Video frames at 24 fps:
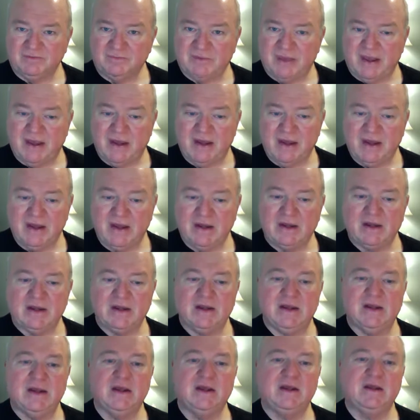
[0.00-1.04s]
And
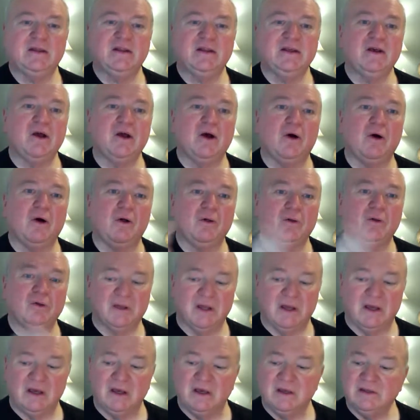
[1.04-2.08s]
in the old
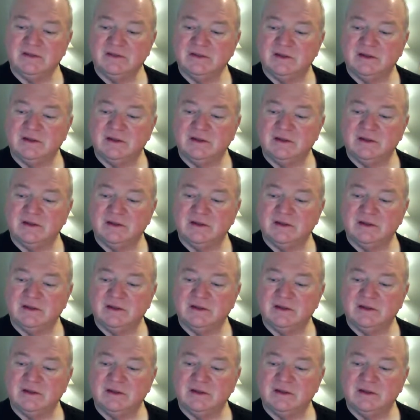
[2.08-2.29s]
days,